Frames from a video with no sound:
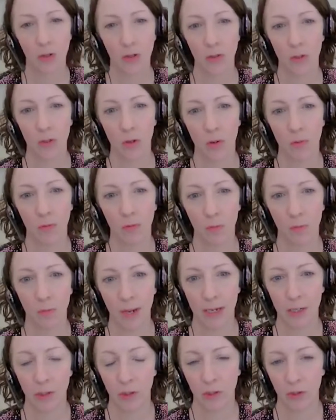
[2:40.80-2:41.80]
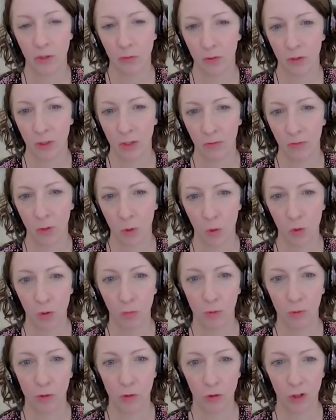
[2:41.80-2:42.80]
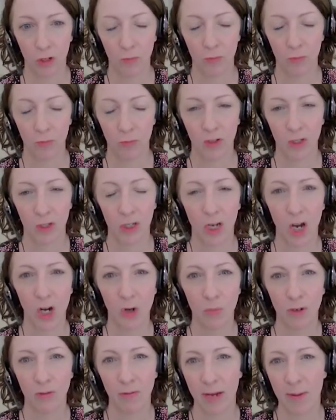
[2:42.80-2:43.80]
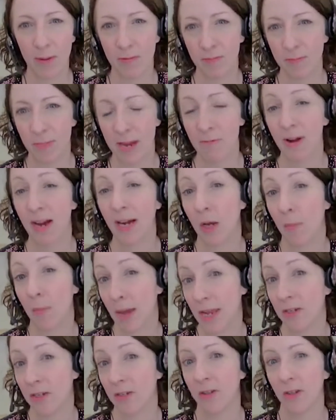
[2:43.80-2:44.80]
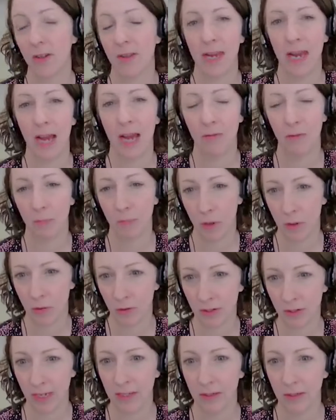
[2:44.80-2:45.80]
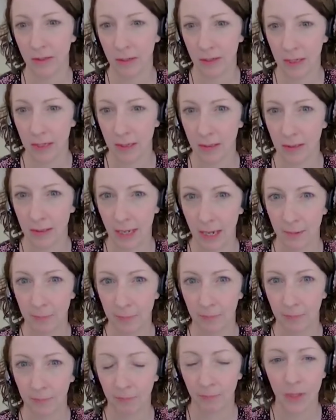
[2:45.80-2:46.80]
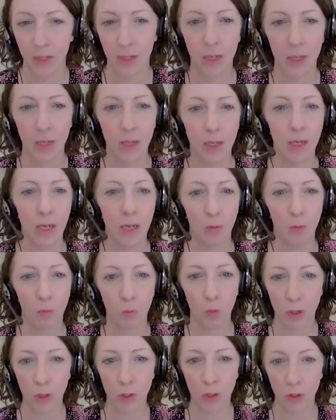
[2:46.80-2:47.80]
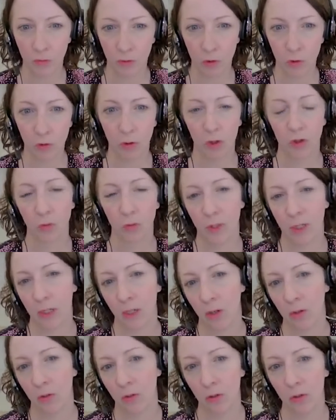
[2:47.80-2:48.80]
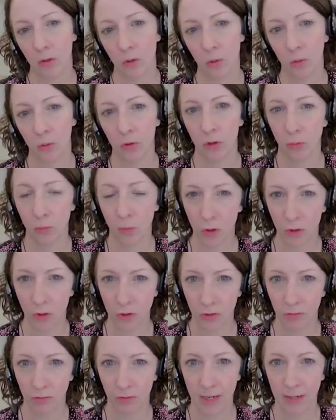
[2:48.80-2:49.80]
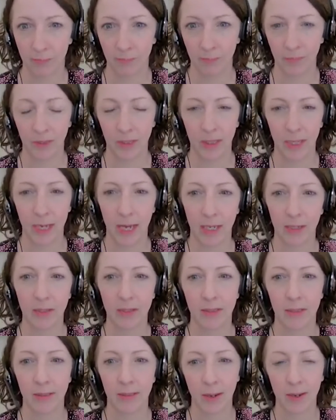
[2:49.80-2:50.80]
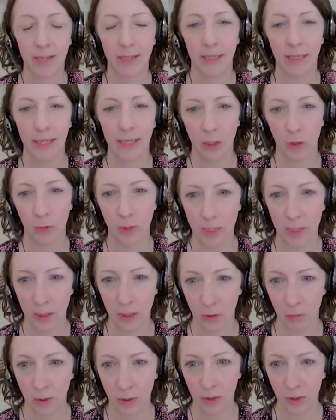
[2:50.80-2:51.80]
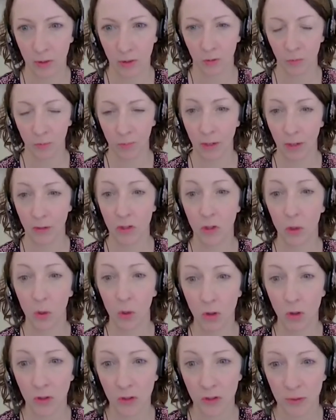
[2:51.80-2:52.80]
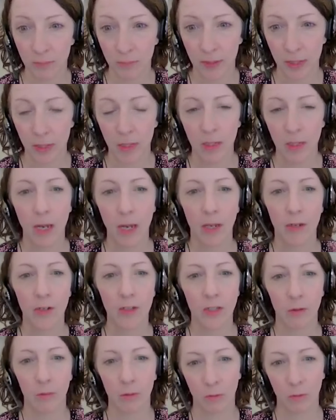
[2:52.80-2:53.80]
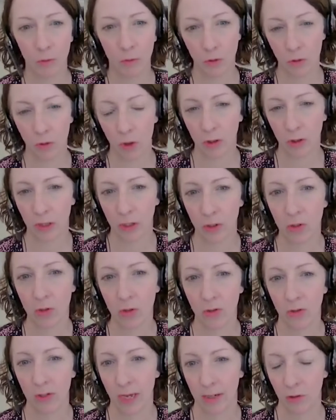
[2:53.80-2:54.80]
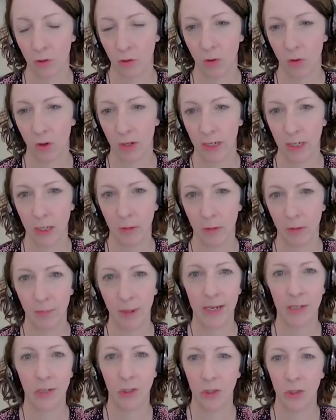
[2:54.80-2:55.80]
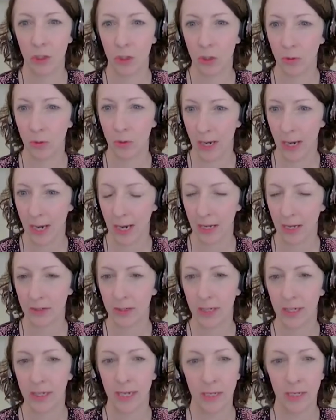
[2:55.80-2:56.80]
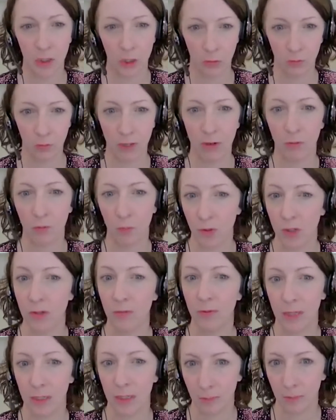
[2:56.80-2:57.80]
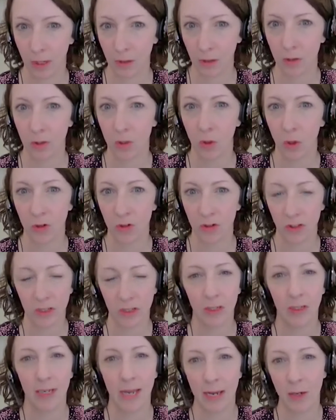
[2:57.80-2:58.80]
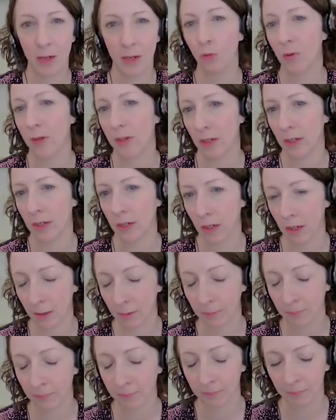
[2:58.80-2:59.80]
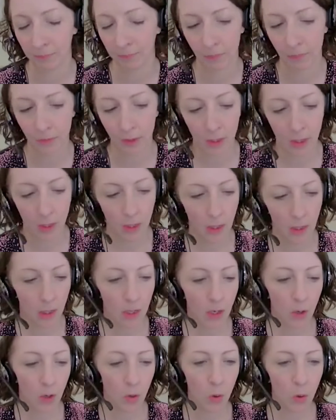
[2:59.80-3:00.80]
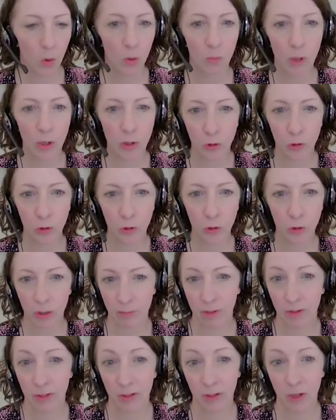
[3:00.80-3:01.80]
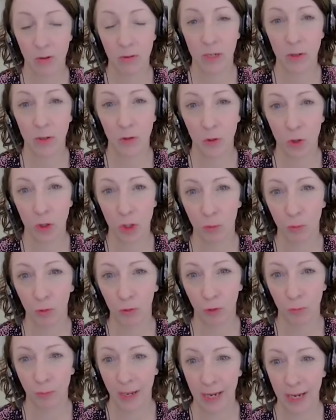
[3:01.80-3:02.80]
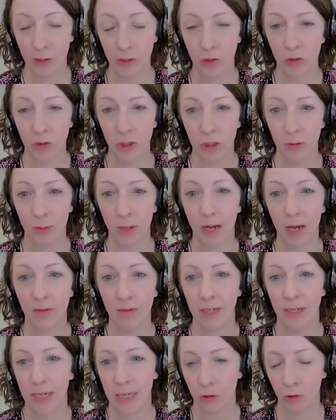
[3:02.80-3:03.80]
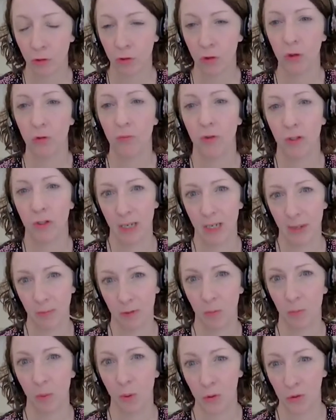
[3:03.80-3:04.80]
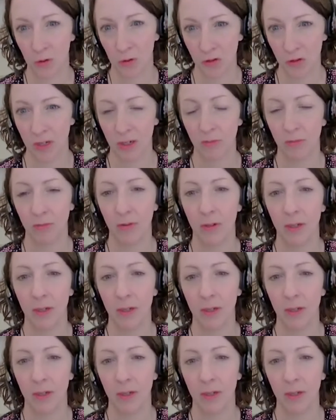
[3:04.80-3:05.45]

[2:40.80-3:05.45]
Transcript: So for patients receiving hormone treatment alone, we may recommend that they have a bone density scan. And one of the drugs we use, called tamoxifen, can slightly increase the risk of blood clots. And so we would not use that drug in a patient who had a history of previous blood clots in the leg or in the lung. Hormone treatment is only suitable for patients who have estrogen receptor positive